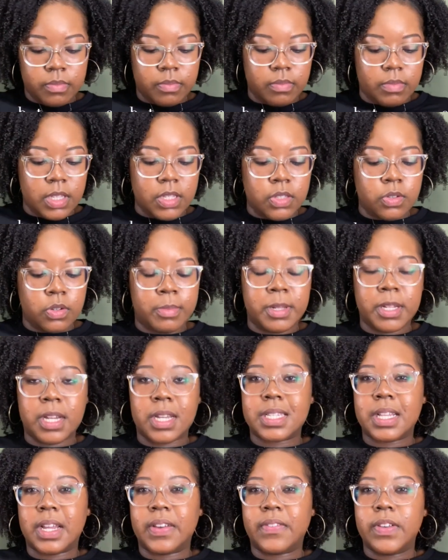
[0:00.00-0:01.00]
These normally
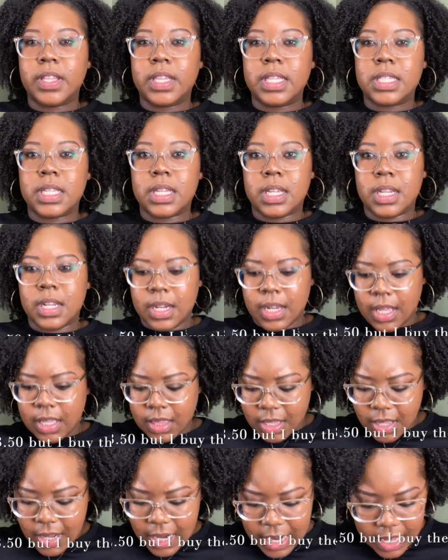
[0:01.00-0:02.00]
cost like 50 cents, and I
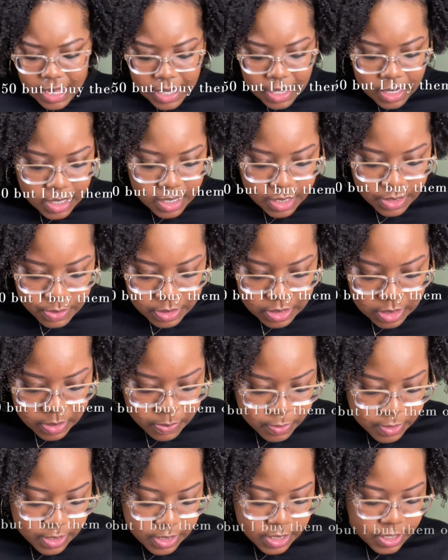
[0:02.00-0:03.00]
thought I had another one
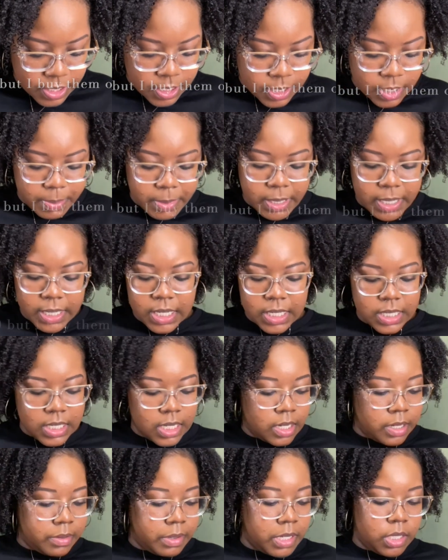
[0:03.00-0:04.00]
somewhere in here, but I guess I
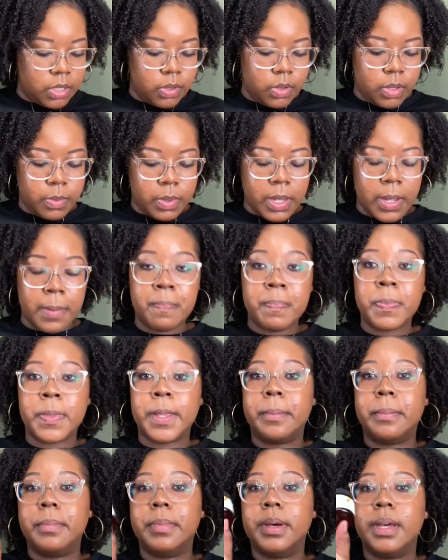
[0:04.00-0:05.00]
already threw it away.
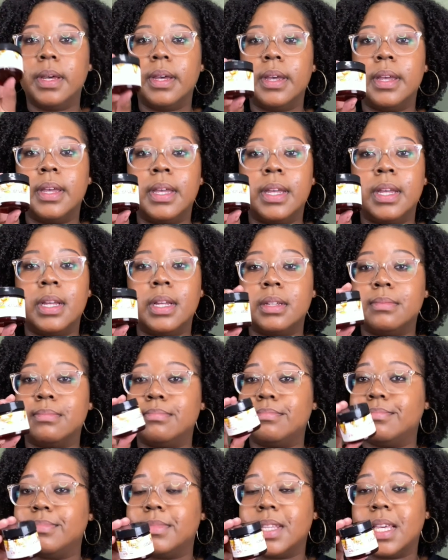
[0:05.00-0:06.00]
But
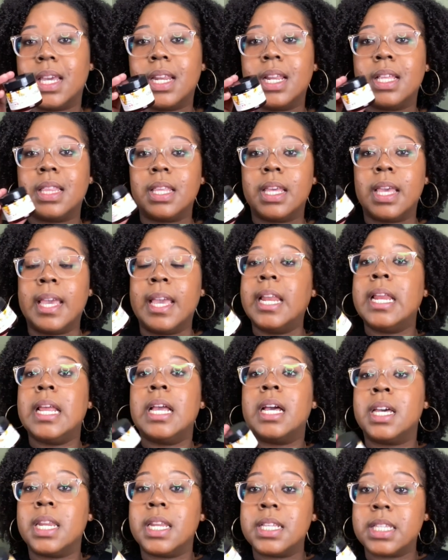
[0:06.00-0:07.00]
any
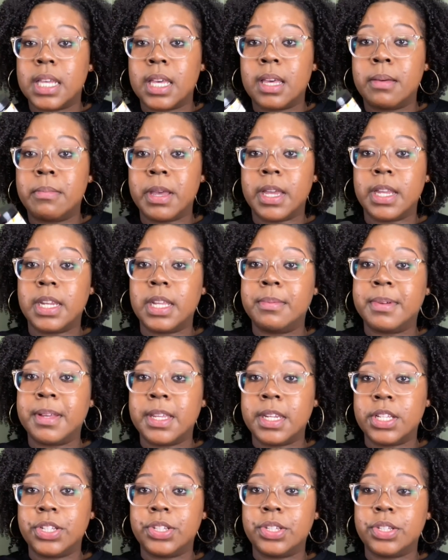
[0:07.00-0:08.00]
Honey's Handmade deep
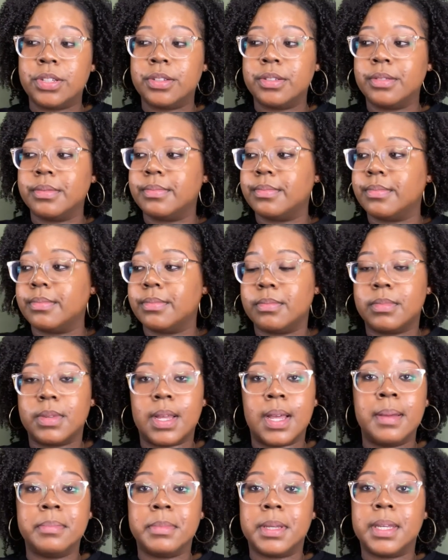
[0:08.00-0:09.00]
conditioner,
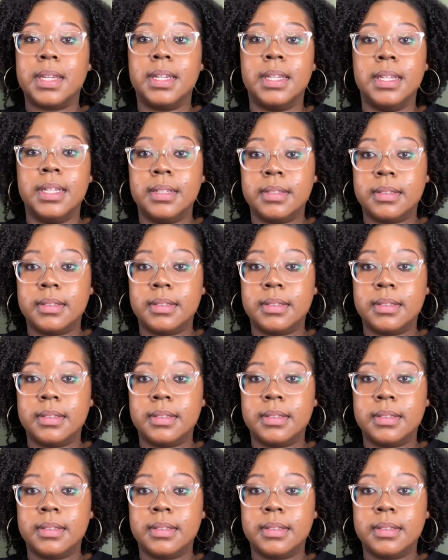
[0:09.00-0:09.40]
I'm getting it.